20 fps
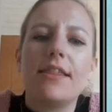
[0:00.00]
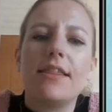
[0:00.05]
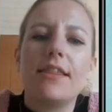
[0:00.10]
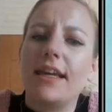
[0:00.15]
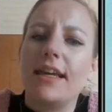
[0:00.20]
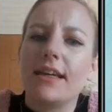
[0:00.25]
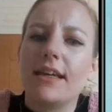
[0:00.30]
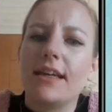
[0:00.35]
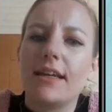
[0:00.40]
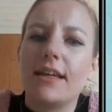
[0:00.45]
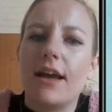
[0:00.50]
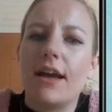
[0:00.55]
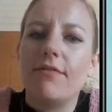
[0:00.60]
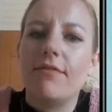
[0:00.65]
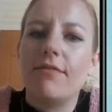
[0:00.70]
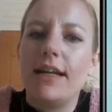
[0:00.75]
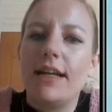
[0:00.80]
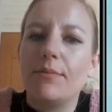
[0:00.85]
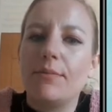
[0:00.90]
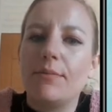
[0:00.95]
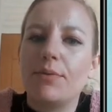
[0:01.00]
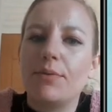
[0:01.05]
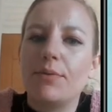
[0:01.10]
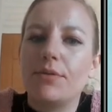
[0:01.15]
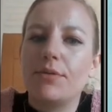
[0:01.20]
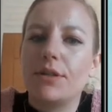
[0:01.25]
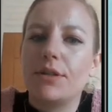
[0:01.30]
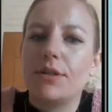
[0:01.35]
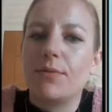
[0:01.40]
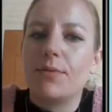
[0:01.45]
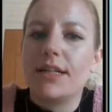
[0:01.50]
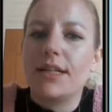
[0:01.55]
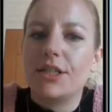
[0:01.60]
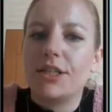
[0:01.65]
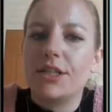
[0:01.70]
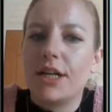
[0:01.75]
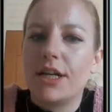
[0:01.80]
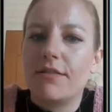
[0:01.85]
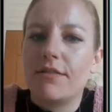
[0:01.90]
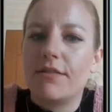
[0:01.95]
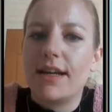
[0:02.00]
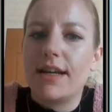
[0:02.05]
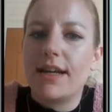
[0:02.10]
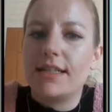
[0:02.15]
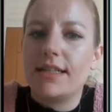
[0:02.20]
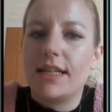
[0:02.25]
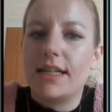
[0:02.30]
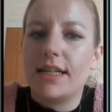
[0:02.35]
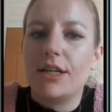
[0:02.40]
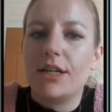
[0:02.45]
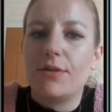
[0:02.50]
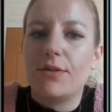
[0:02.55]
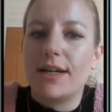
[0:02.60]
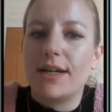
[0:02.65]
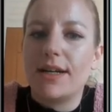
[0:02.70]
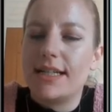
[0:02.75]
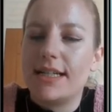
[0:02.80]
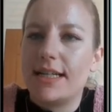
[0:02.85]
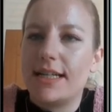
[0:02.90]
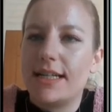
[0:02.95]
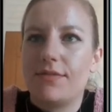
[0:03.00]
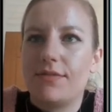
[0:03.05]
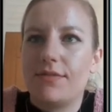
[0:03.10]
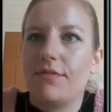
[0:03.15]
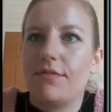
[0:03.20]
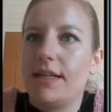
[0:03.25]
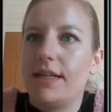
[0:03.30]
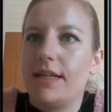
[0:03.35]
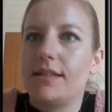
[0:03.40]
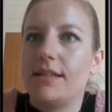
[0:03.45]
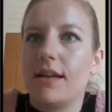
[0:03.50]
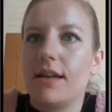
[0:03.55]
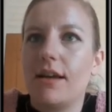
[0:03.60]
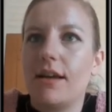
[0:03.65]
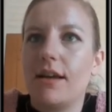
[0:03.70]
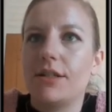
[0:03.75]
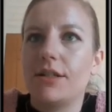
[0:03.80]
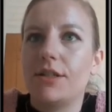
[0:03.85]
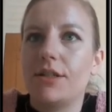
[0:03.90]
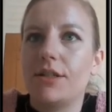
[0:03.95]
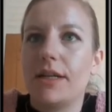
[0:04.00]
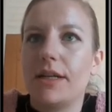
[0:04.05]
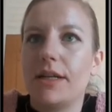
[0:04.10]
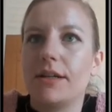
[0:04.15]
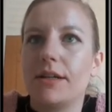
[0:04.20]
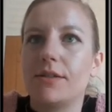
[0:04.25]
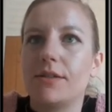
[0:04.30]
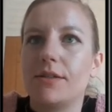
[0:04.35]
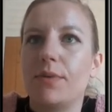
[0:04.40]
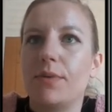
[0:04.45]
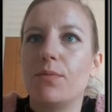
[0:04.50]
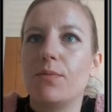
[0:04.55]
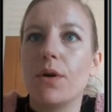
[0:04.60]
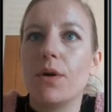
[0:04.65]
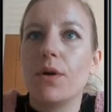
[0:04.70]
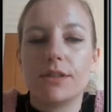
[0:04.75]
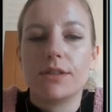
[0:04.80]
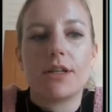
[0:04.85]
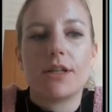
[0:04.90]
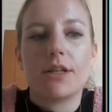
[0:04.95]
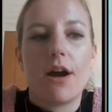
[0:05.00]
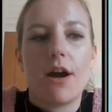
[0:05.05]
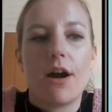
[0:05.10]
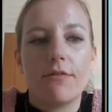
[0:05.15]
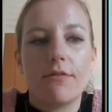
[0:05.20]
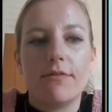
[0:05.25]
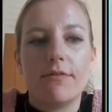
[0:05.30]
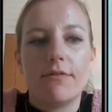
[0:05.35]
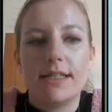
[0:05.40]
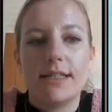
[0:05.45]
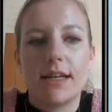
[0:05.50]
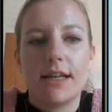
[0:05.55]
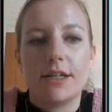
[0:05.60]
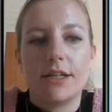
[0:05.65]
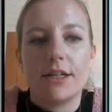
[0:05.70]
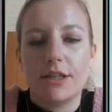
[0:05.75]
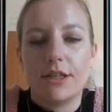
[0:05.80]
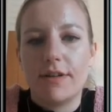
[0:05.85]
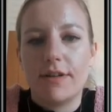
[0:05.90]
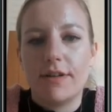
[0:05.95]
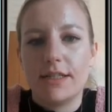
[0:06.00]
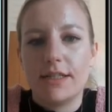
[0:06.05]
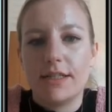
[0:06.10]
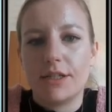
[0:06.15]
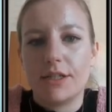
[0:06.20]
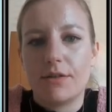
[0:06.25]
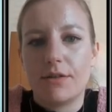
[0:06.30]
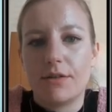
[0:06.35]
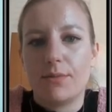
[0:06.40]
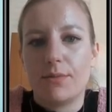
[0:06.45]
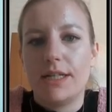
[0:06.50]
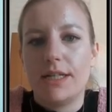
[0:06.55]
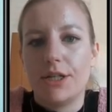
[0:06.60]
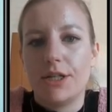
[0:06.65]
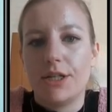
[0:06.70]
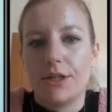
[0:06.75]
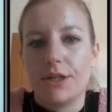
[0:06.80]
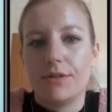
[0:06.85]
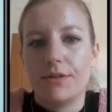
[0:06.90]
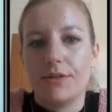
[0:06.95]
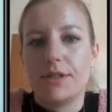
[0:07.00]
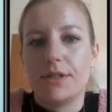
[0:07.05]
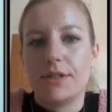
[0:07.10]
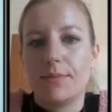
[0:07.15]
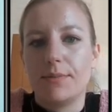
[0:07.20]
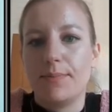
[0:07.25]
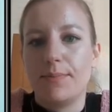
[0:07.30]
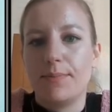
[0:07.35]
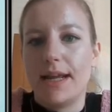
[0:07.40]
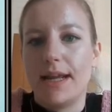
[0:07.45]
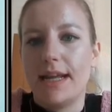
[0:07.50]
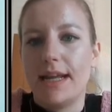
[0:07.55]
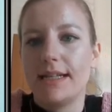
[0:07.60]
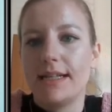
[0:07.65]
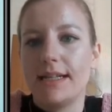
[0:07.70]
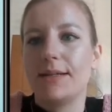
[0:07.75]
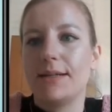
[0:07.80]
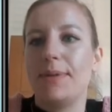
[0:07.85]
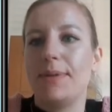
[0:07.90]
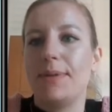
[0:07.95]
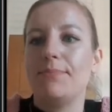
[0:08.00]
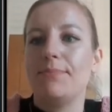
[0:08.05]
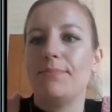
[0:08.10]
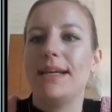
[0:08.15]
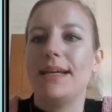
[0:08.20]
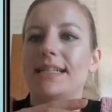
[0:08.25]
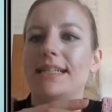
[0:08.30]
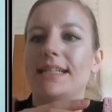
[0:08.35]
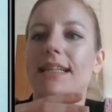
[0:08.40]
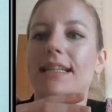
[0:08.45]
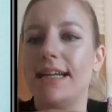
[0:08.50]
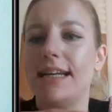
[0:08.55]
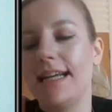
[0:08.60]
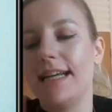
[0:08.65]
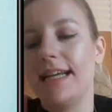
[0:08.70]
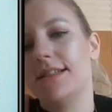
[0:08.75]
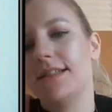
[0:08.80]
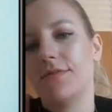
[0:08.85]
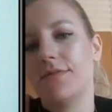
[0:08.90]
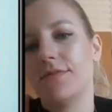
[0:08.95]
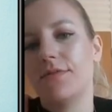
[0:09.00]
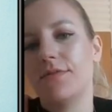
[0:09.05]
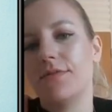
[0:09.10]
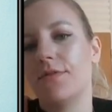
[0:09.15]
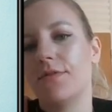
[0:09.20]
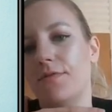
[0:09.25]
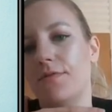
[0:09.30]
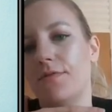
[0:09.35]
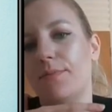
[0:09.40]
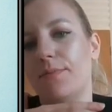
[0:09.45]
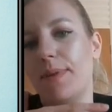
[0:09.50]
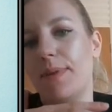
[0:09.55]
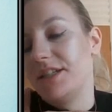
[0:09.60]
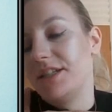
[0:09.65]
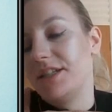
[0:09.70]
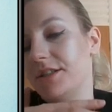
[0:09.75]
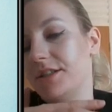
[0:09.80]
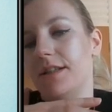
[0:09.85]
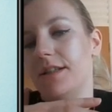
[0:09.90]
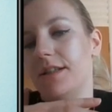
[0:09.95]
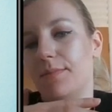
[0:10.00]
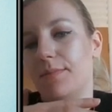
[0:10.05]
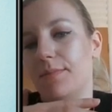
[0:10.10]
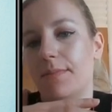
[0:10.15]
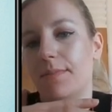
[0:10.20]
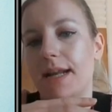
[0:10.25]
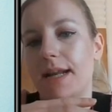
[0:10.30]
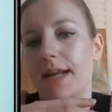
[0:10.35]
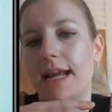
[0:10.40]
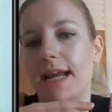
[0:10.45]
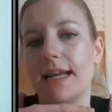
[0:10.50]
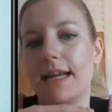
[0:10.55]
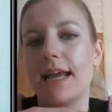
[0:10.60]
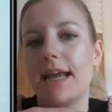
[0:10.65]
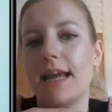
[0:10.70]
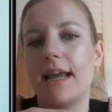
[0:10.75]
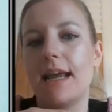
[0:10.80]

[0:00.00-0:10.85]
I think a really important one is generating new ideas for research, because we want our research and the research that we do to be meeting the needs of patients and the public.